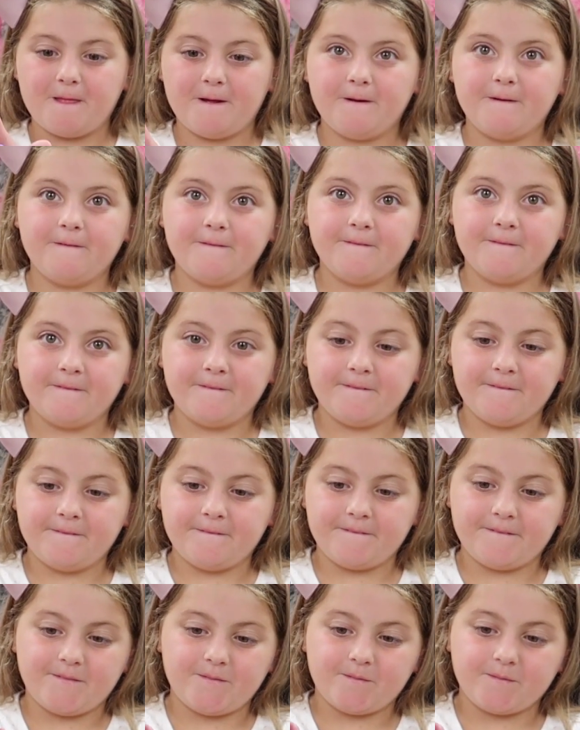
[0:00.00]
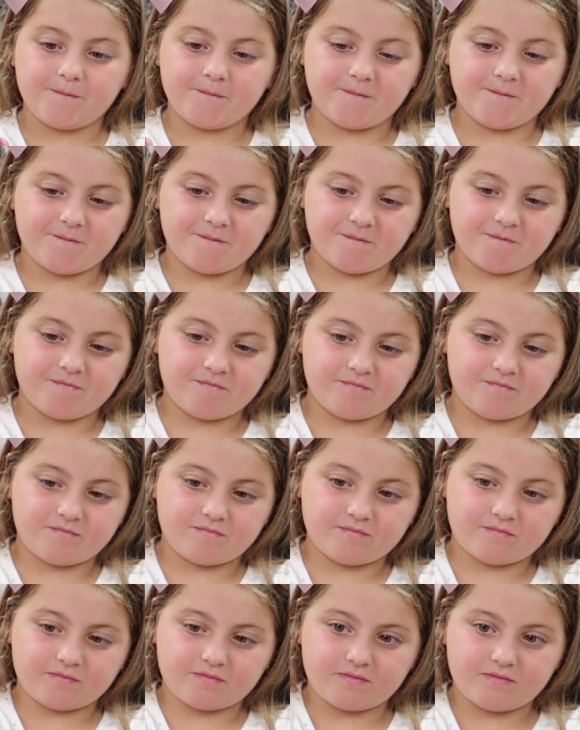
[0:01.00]

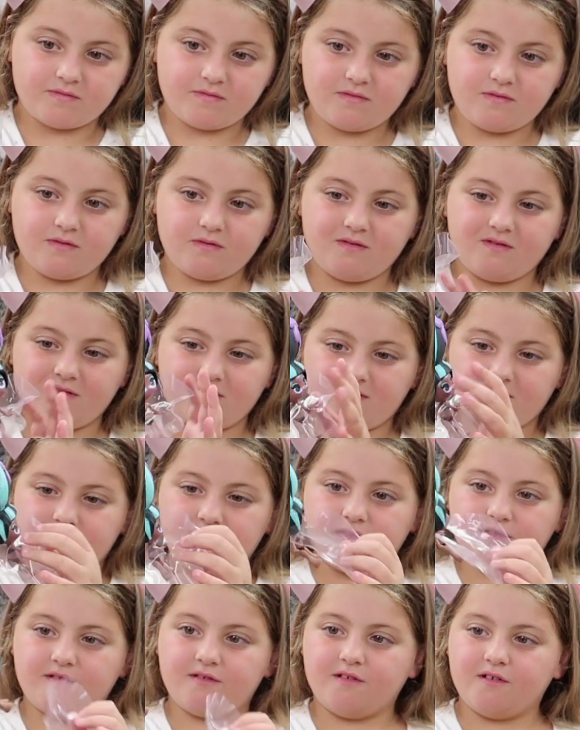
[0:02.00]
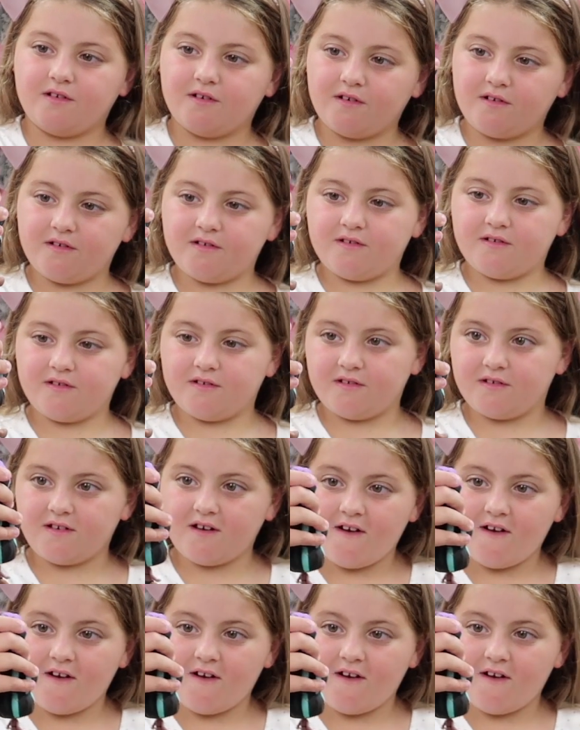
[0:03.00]
[no speech]